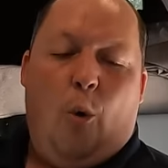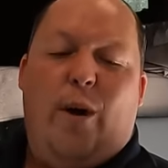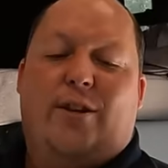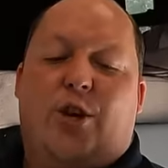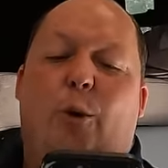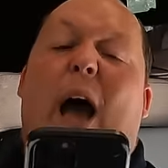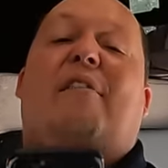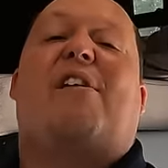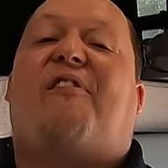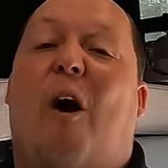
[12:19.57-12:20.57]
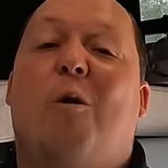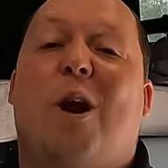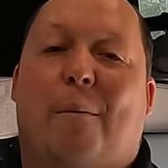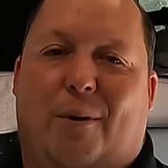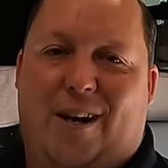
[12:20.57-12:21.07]
we do have a phone
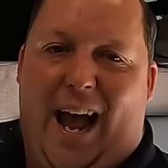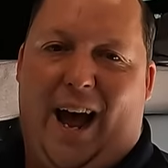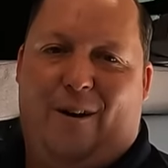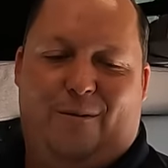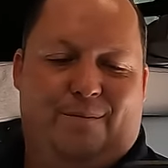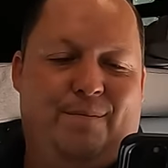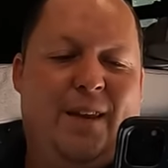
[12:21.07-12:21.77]
number now.